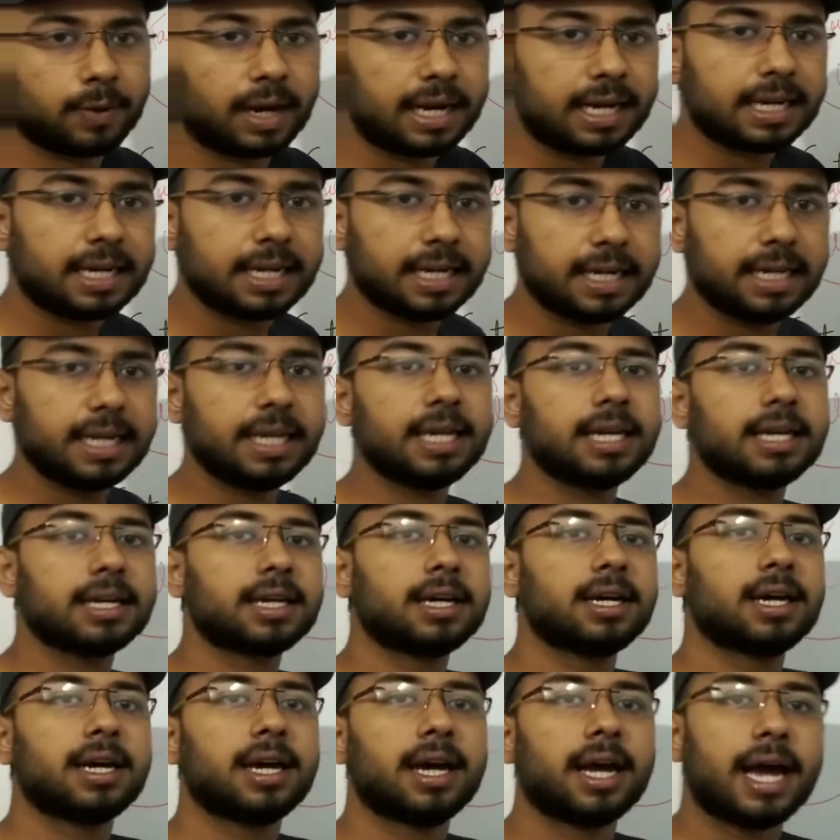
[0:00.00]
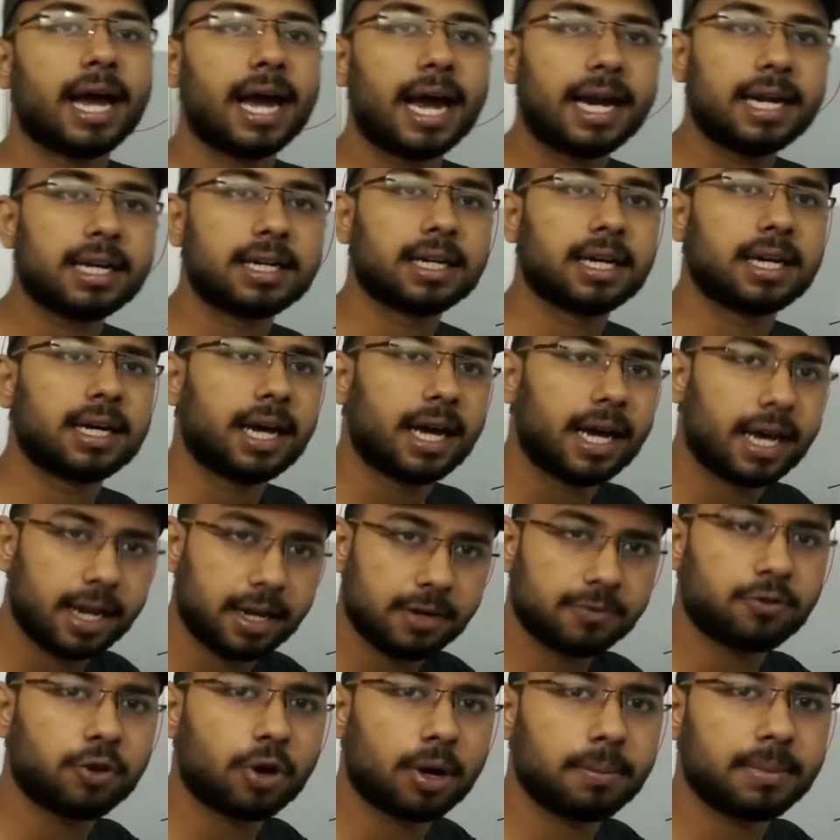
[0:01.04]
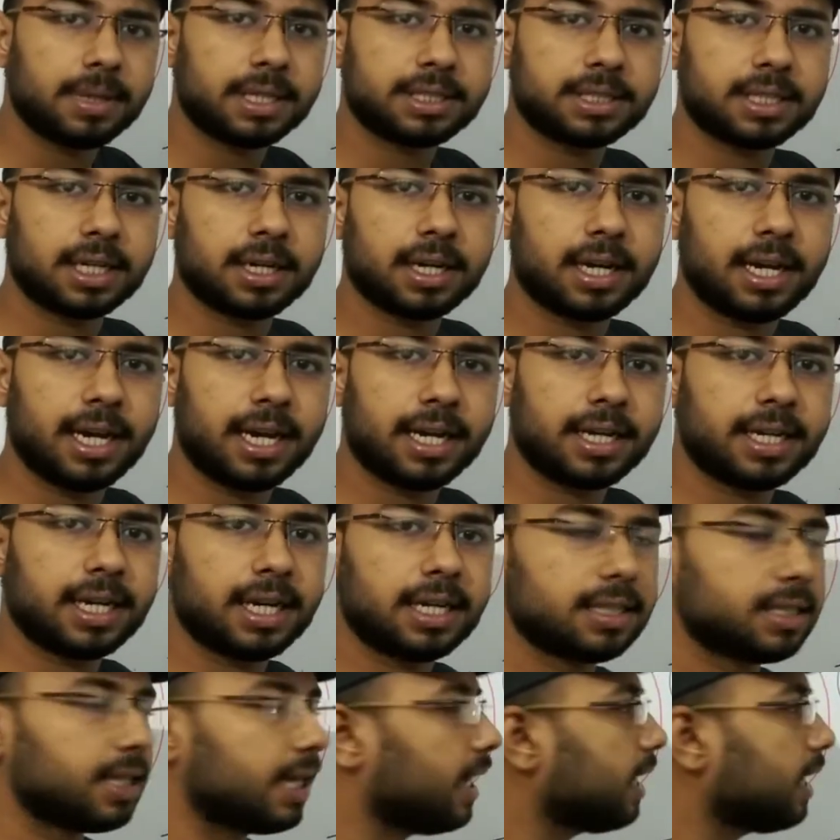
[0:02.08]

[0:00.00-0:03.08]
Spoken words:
when he had information related